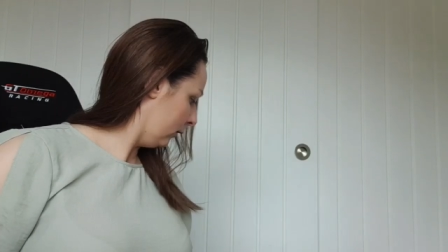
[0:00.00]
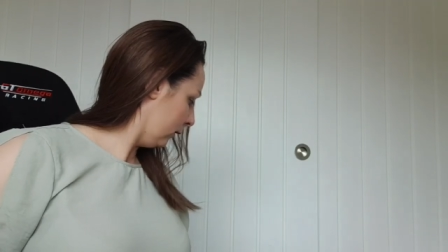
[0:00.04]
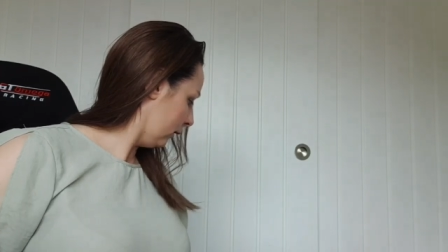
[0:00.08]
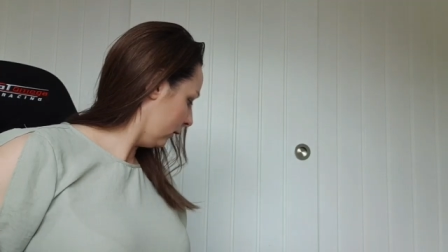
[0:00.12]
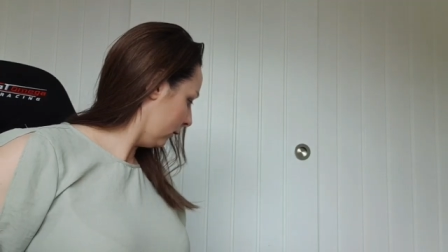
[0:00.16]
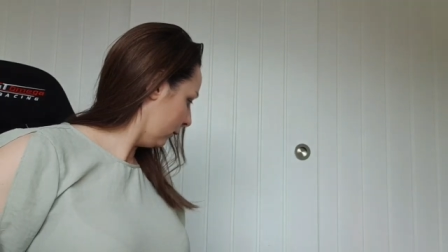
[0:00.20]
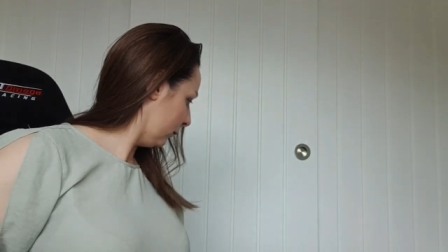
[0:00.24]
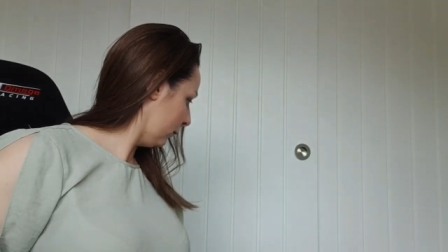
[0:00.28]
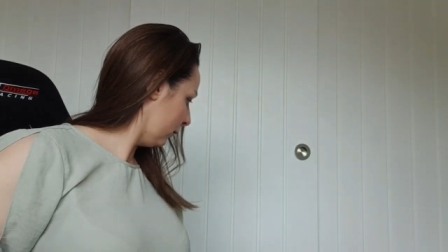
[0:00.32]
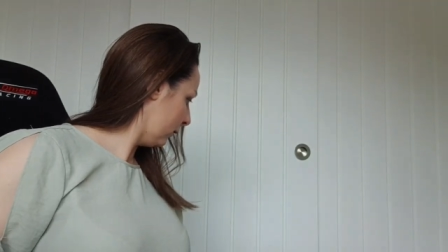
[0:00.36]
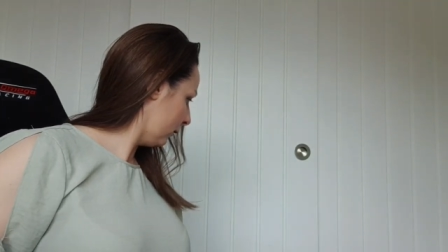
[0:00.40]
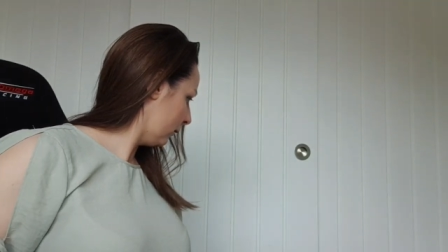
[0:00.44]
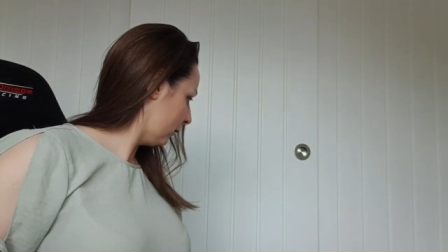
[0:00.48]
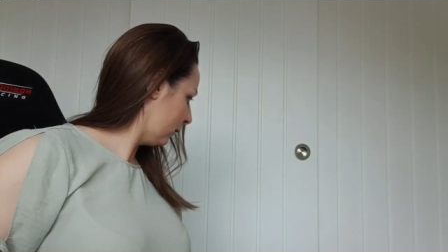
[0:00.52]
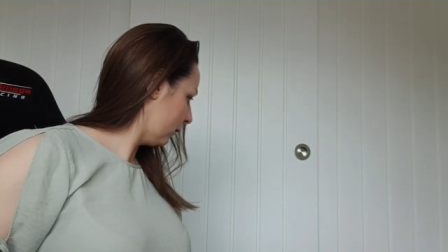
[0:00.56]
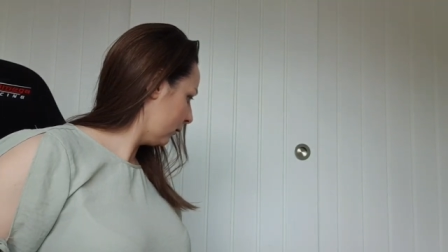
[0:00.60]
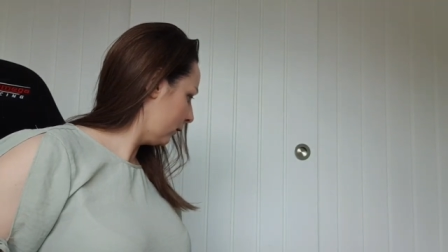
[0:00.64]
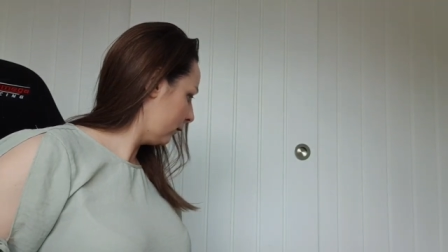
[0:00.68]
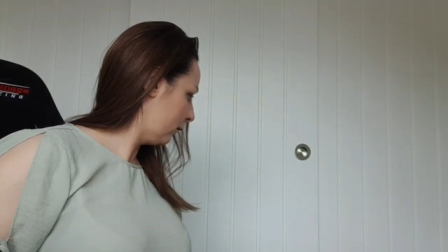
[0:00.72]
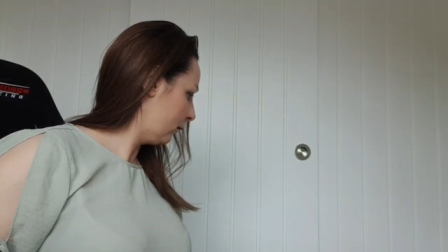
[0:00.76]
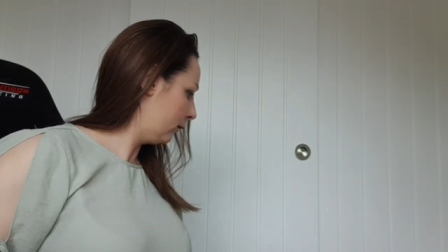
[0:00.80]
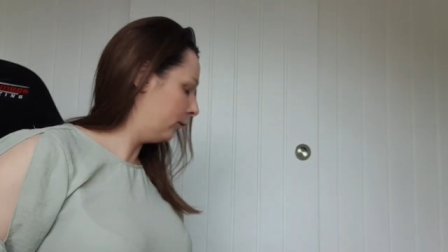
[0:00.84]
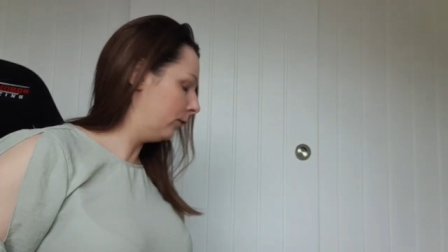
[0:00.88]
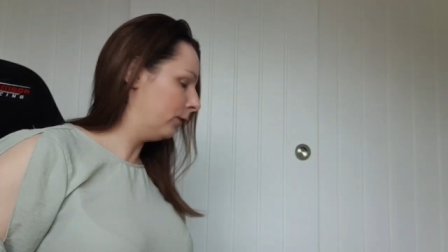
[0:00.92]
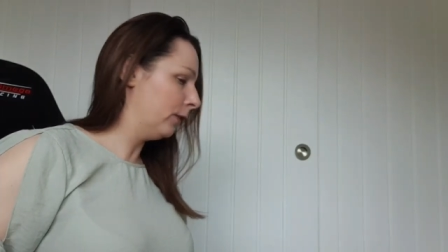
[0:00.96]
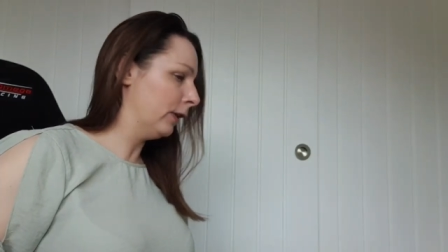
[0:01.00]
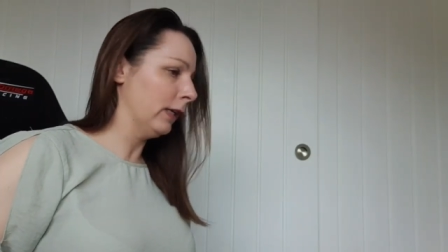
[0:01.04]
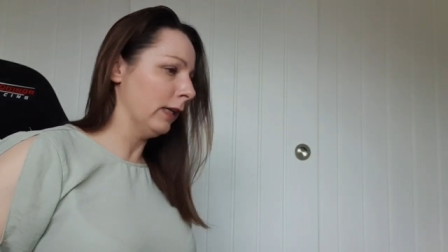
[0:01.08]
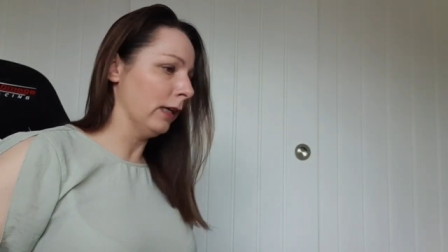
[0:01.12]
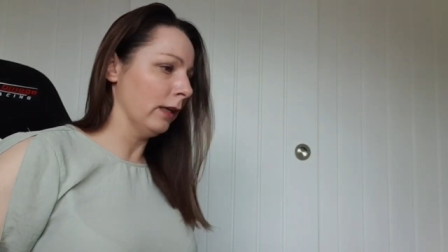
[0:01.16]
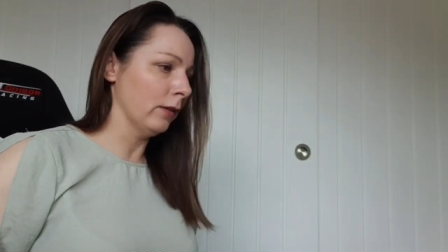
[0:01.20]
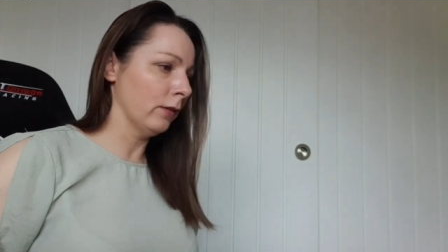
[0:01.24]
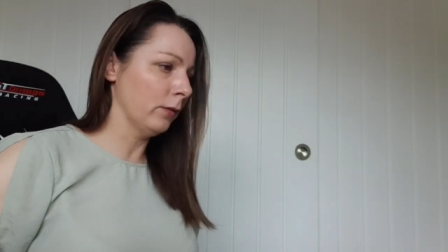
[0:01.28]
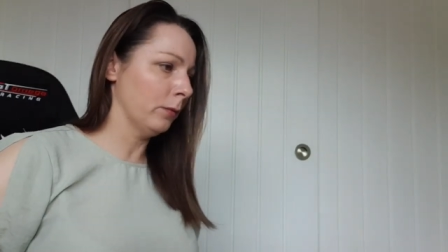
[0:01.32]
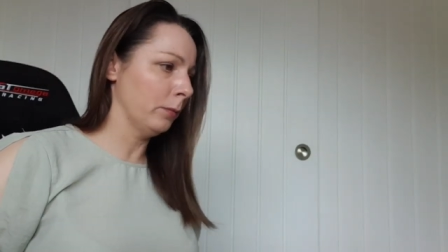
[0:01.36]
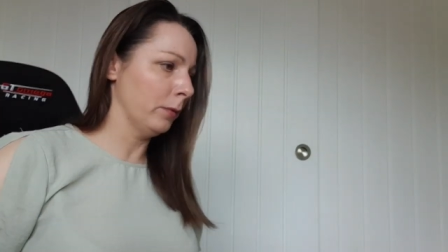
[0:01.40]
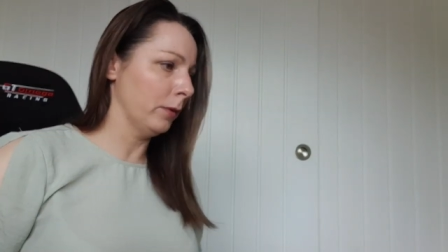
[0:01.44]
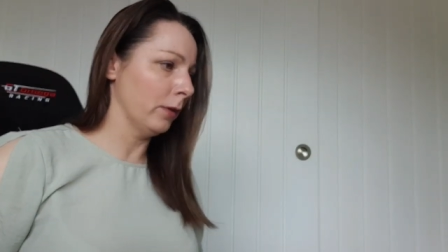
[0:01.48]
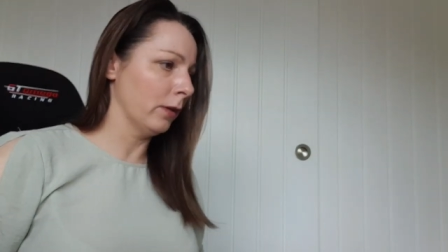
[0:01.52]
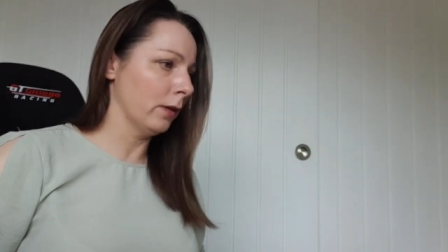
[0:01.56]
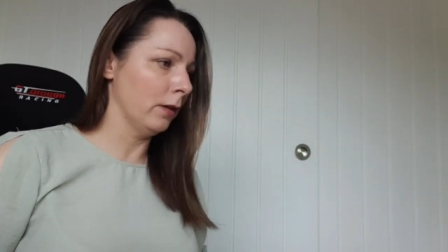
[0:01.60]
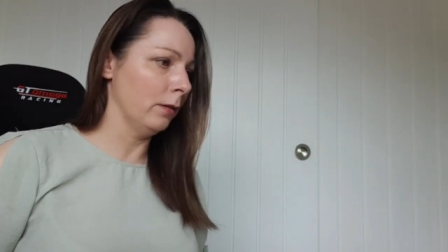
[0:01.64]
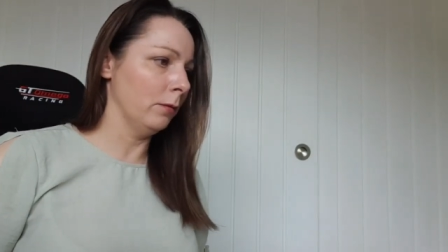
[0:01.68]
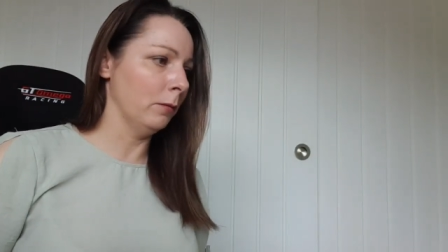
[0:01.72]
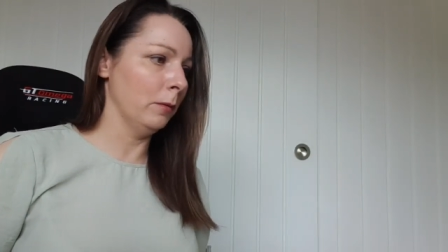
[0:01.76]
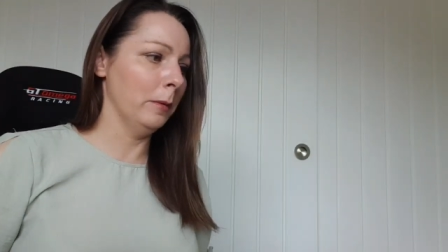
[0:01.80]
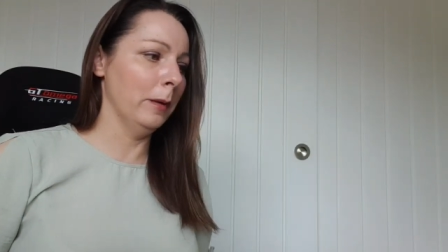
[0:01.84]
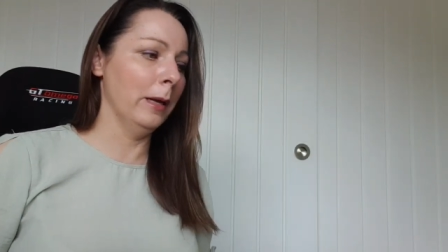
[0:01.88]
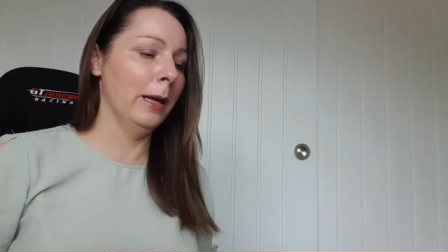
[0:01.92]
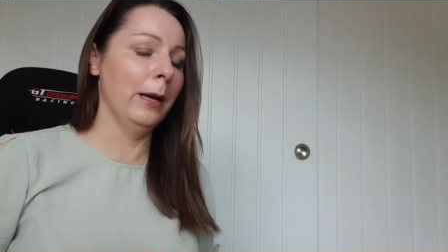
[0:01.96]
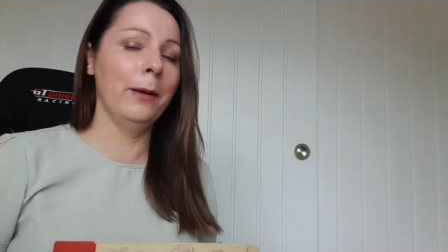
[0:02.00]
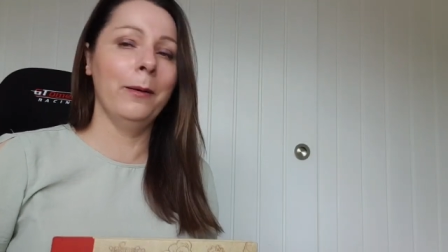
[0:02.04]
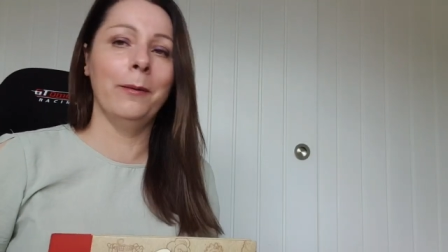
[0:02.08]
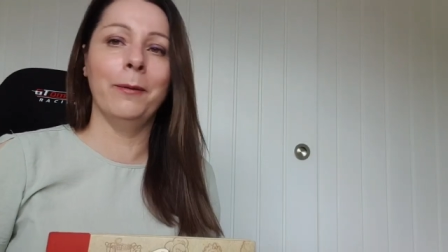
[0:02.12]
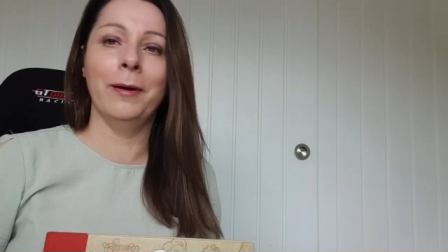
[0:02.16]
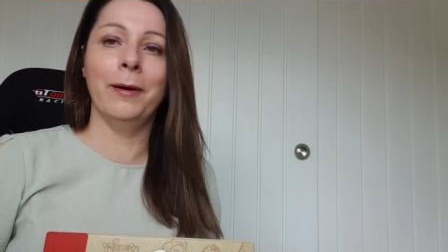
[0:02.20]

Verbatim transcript: And there's something else, but I can't remember.